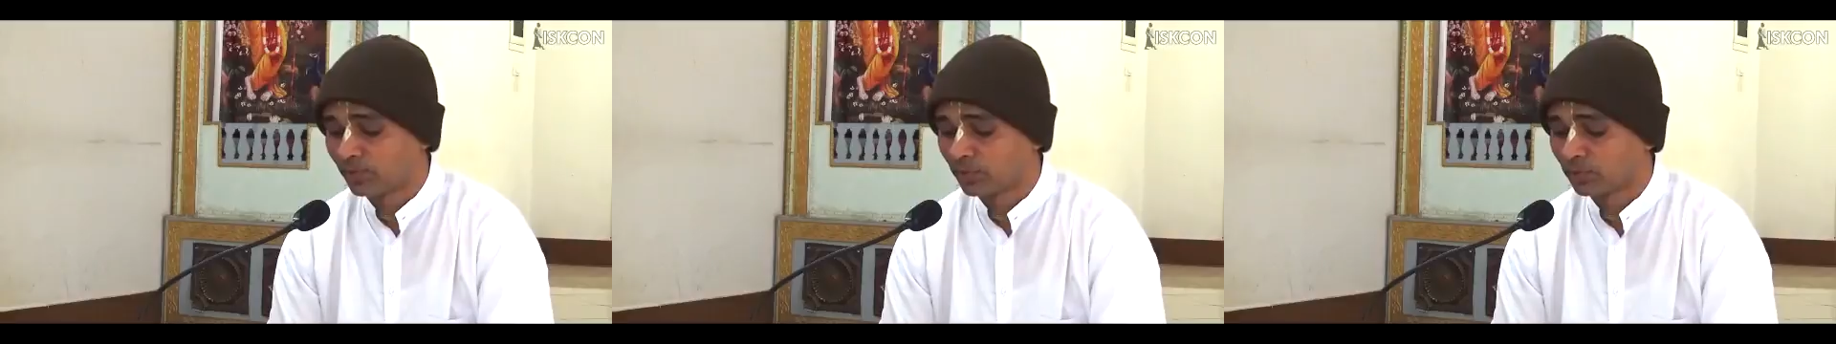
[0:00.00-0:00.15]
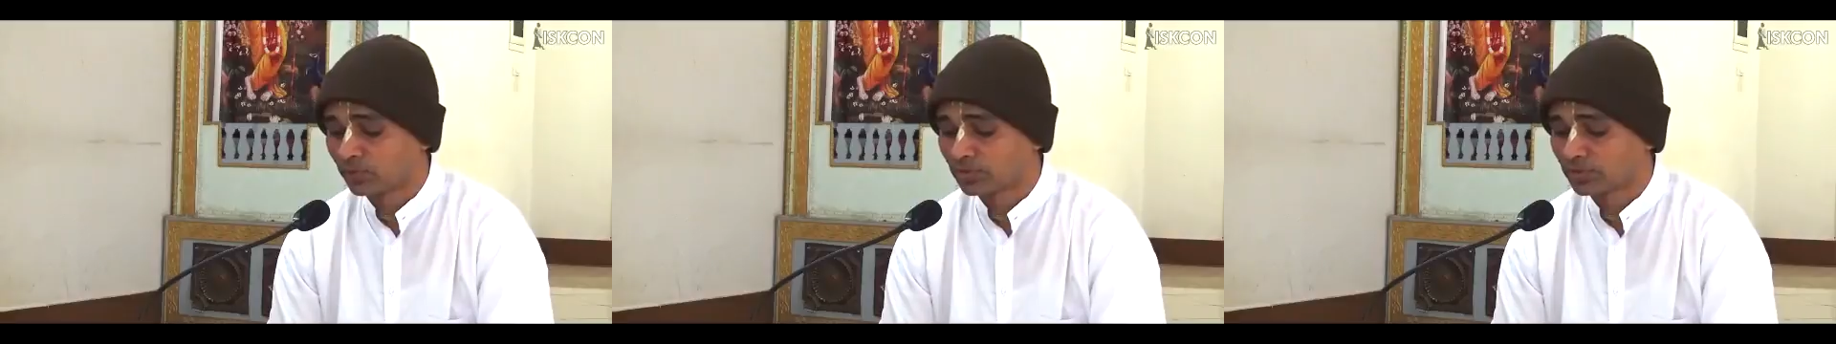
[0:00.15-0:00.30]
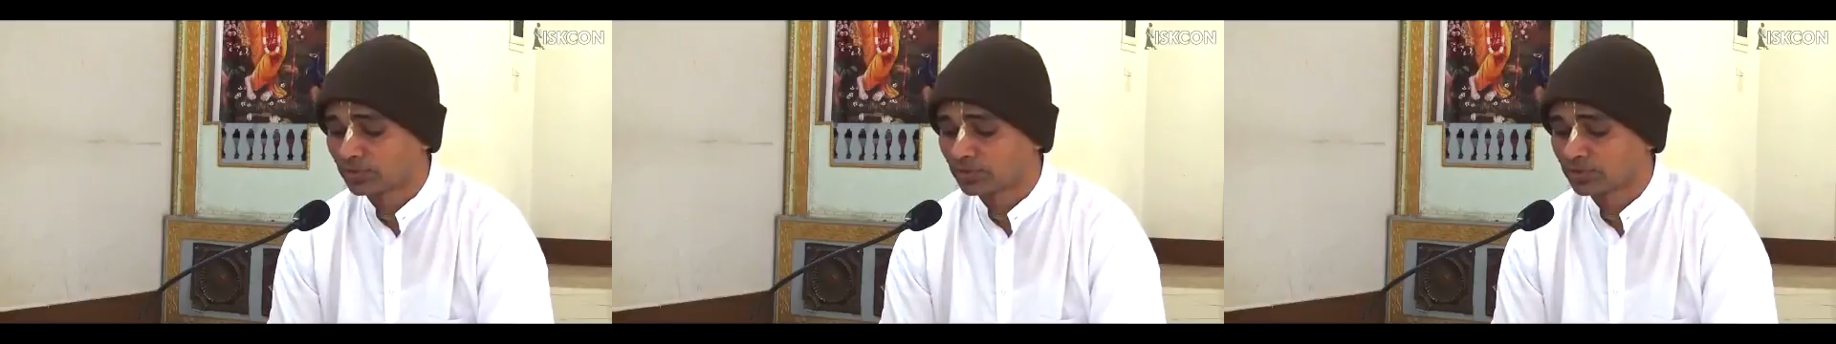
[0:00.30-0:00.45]

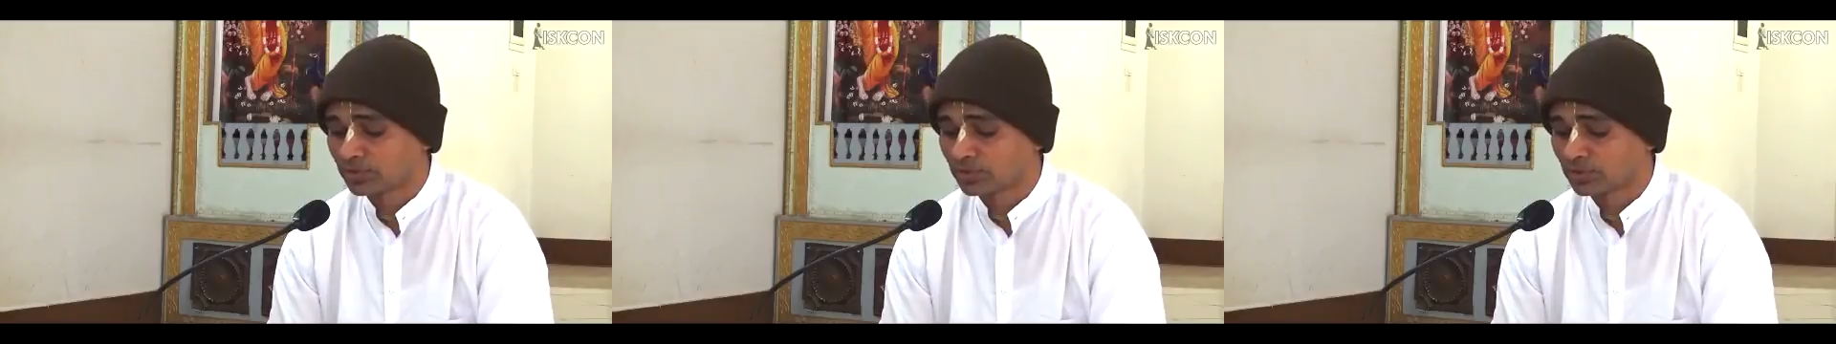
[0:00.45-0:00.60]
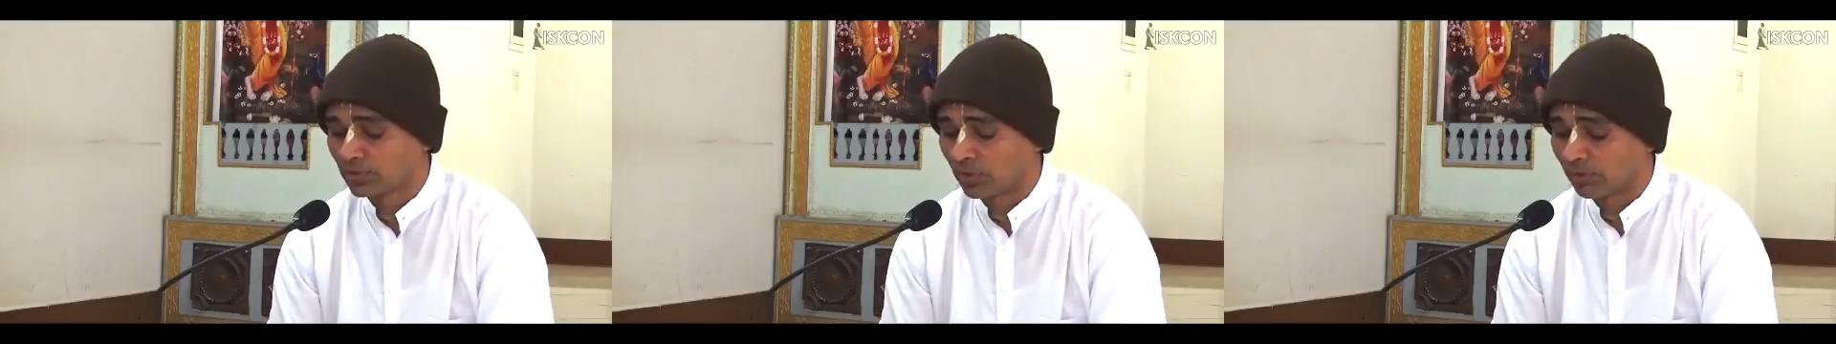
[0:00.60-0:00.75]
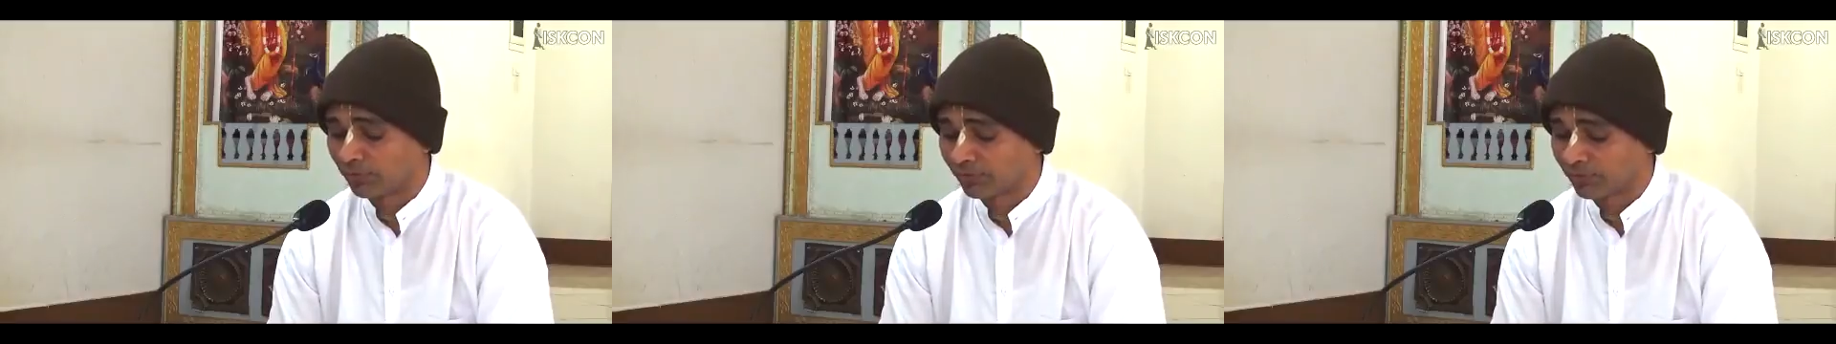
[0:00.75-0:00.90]
both
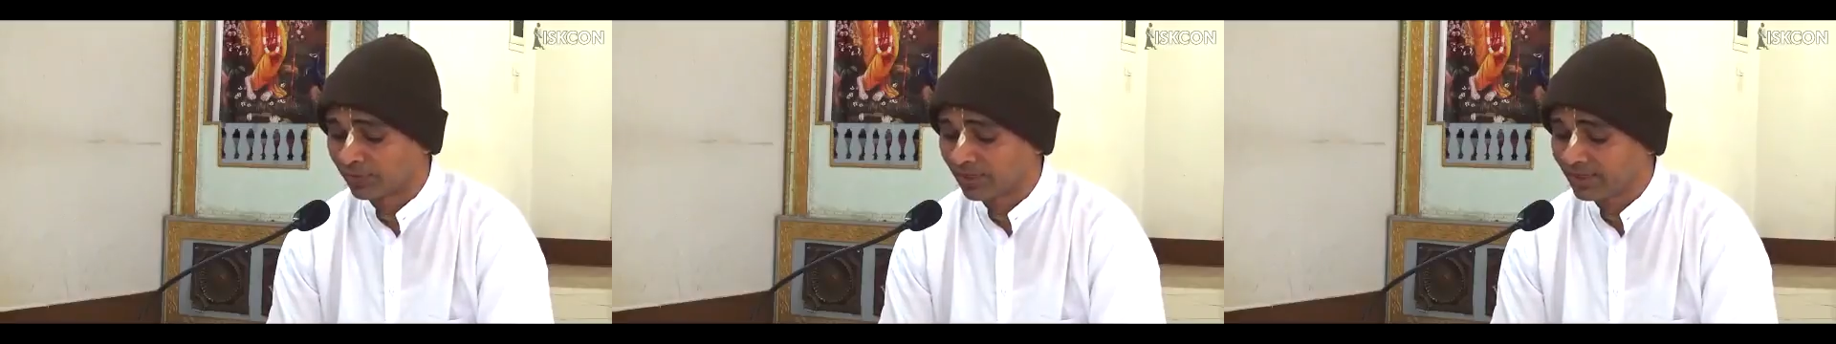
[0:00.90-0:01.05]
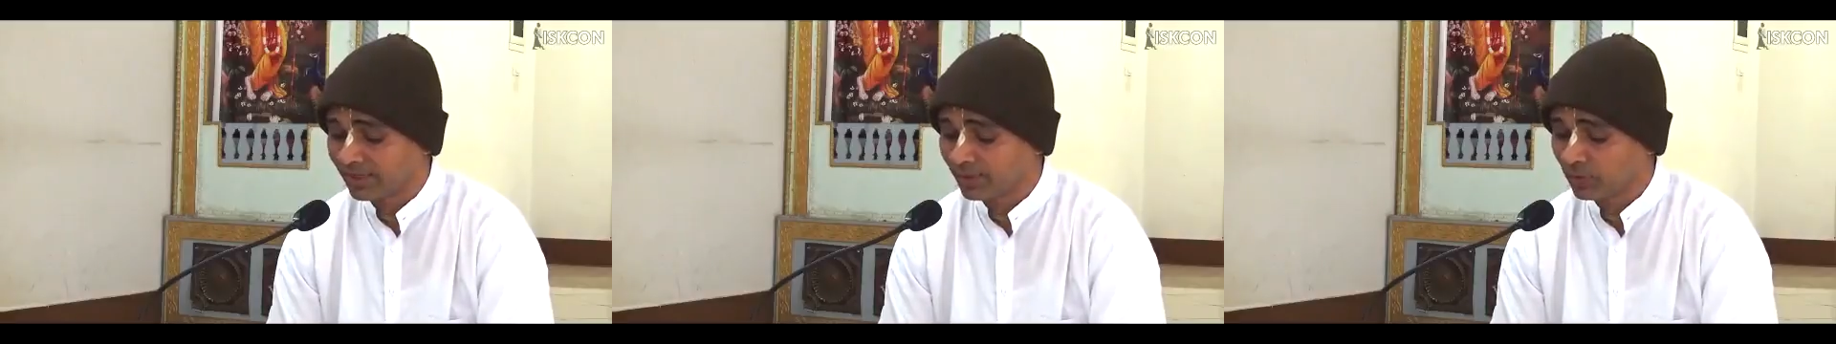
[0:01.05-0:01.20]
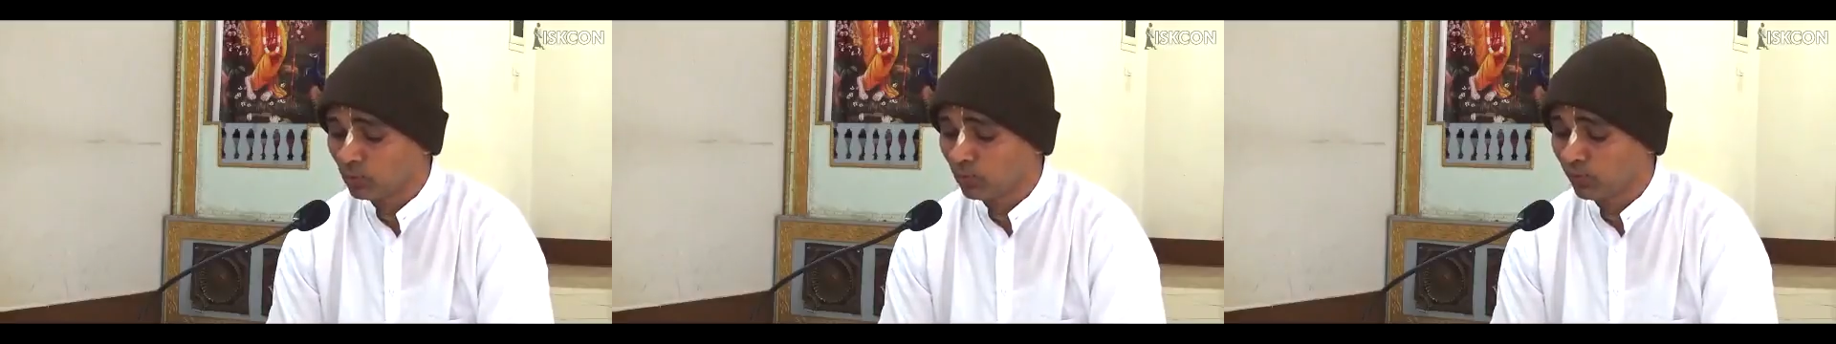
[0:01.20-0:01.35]

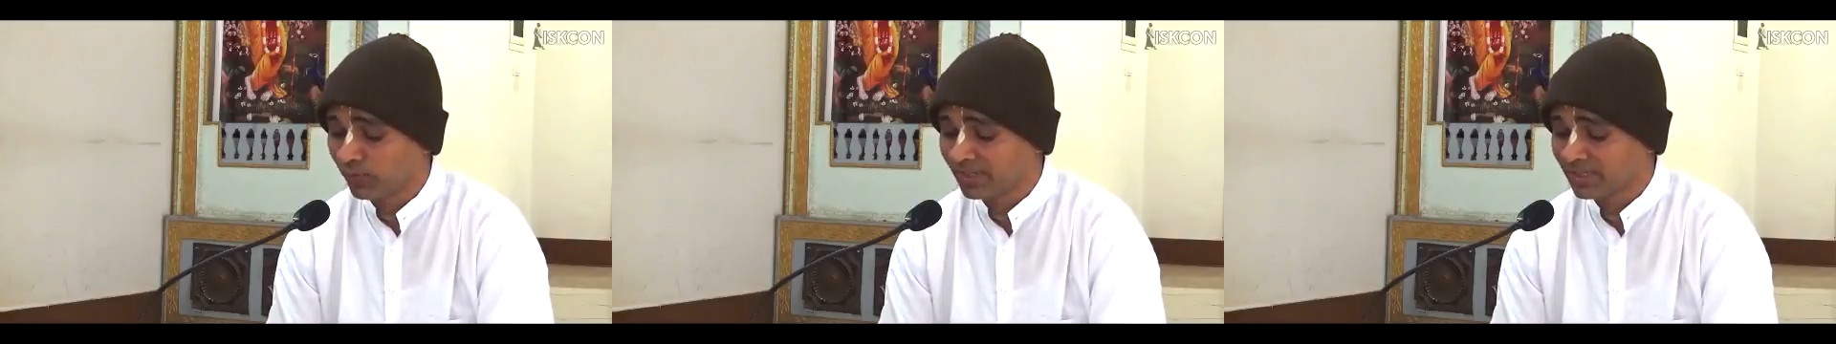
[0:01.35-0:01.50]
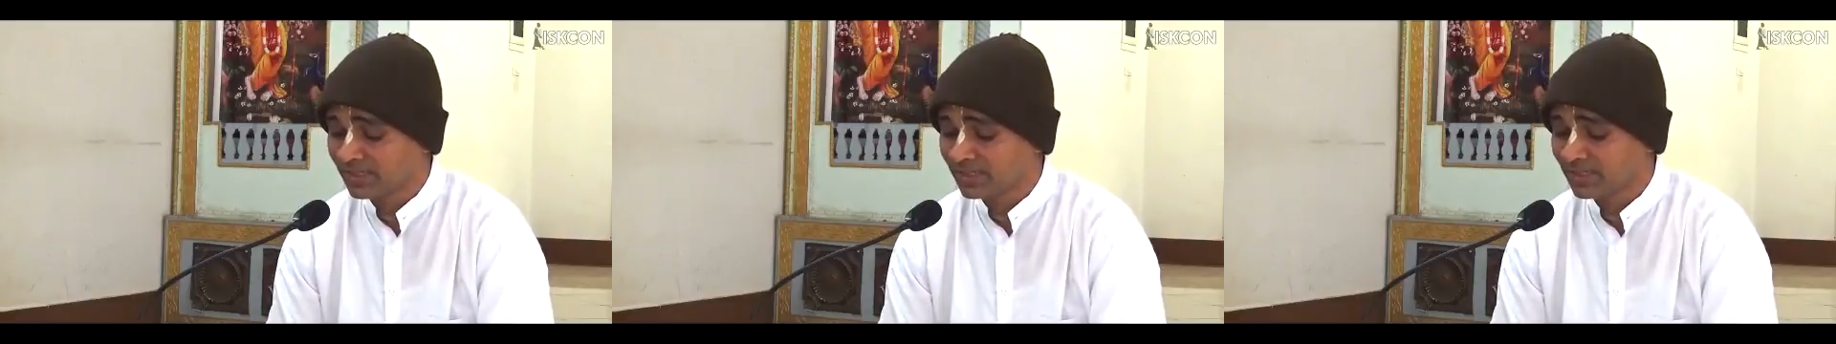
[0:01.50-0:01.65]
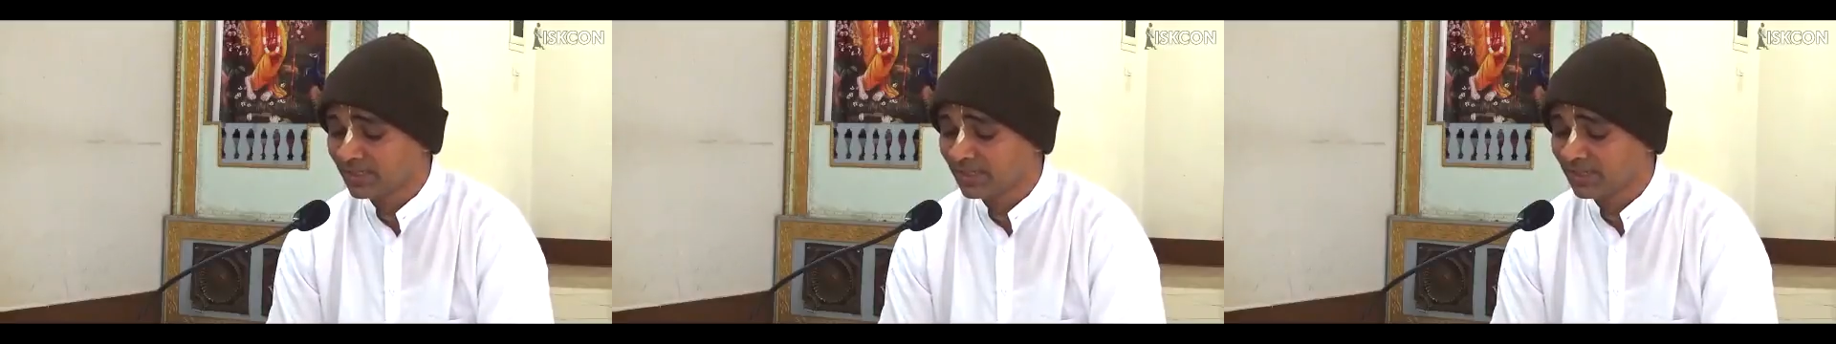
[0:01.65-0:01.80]
softly to
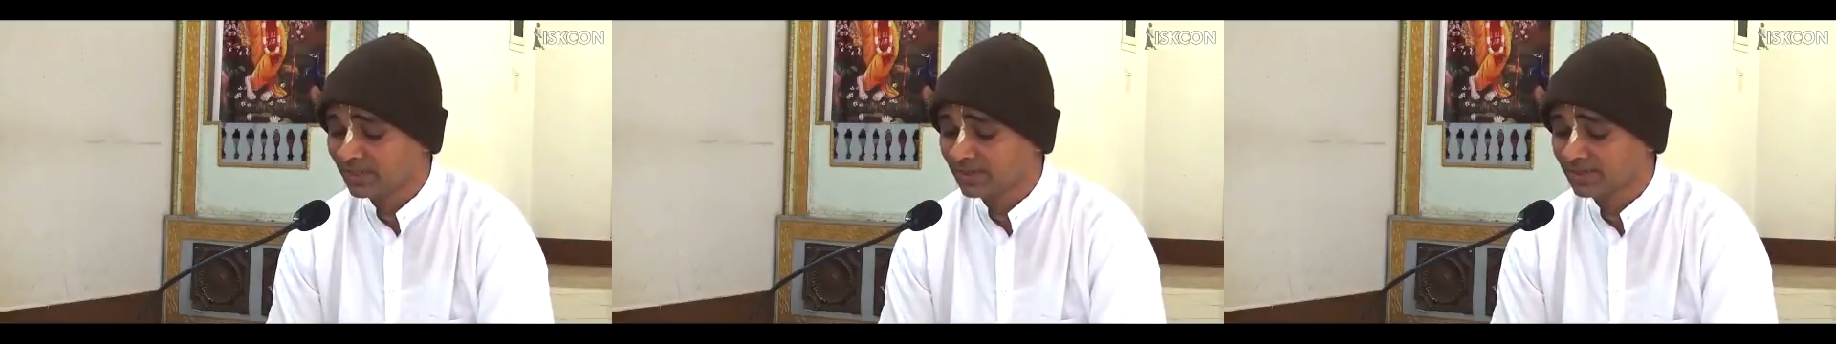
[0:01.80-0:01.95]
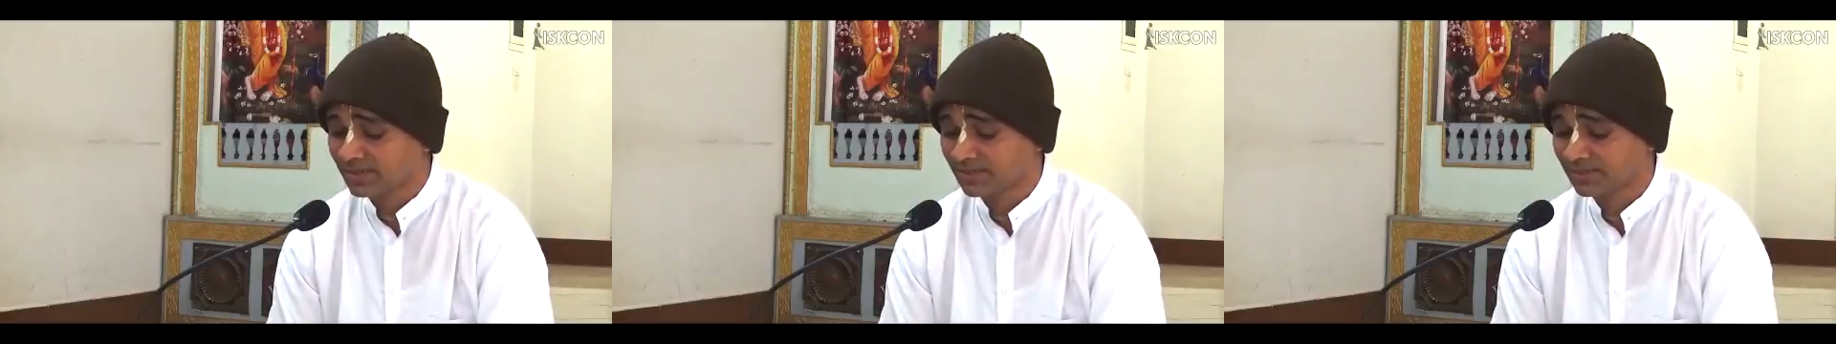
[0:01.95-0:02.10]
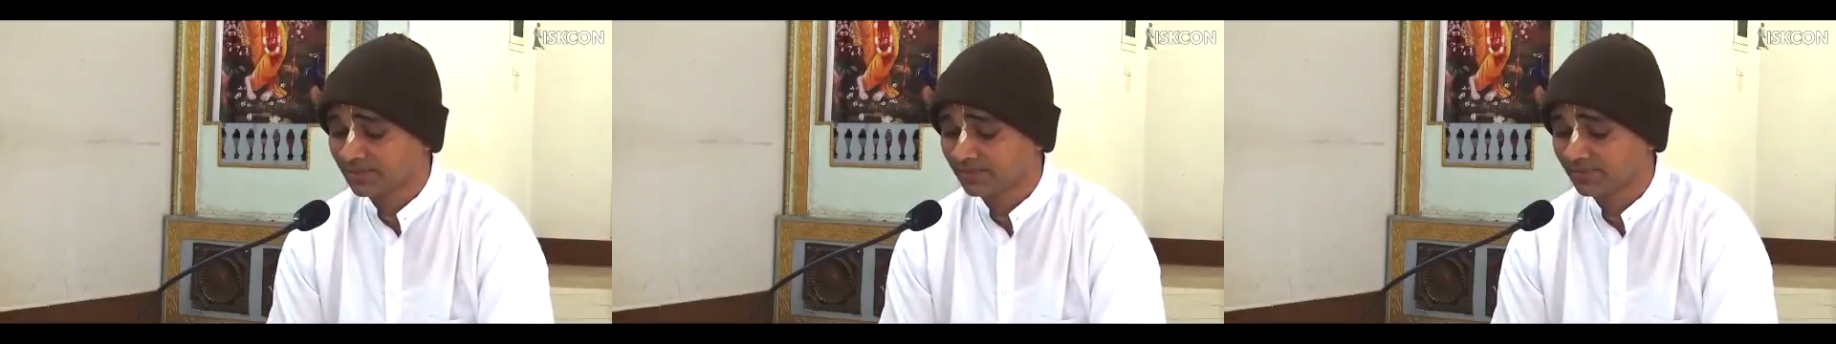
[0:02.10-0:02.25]

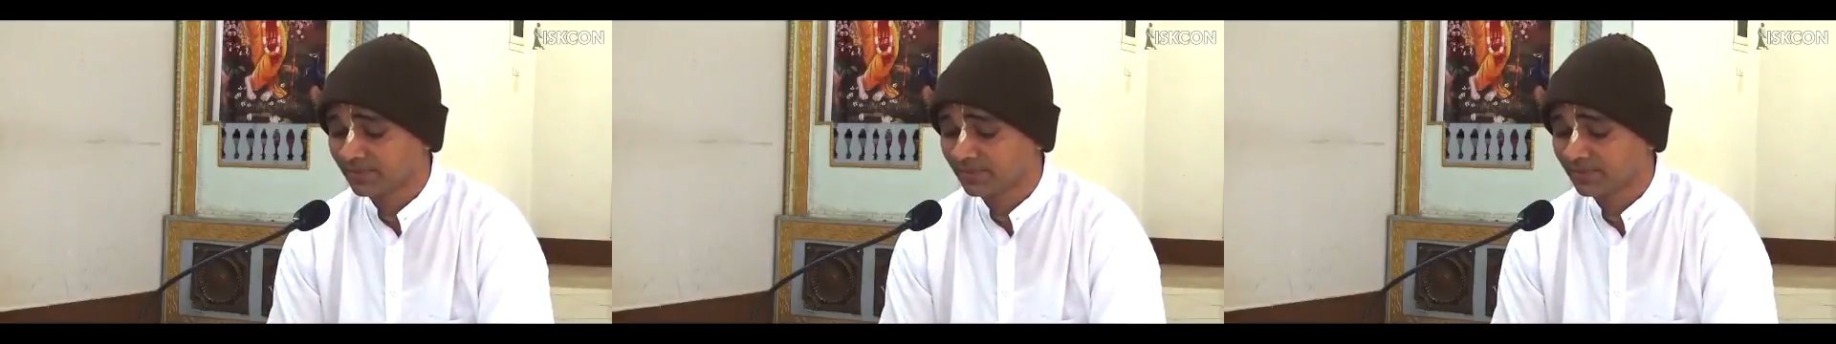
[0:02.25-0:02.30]
oneself